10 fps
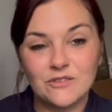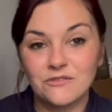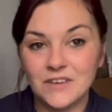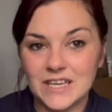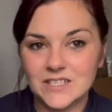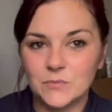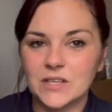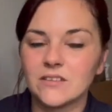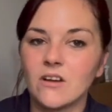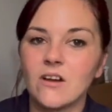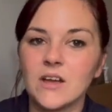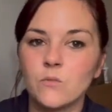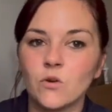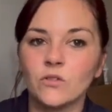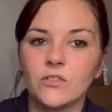fit, because I
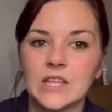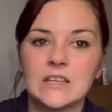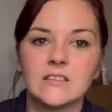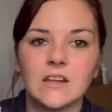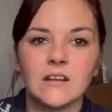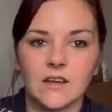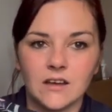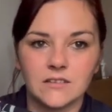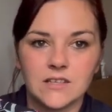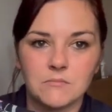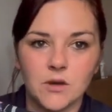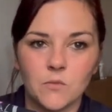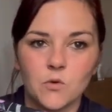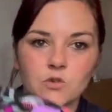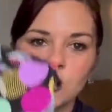want these to last in my
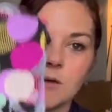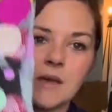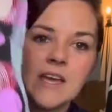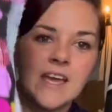wardrobe.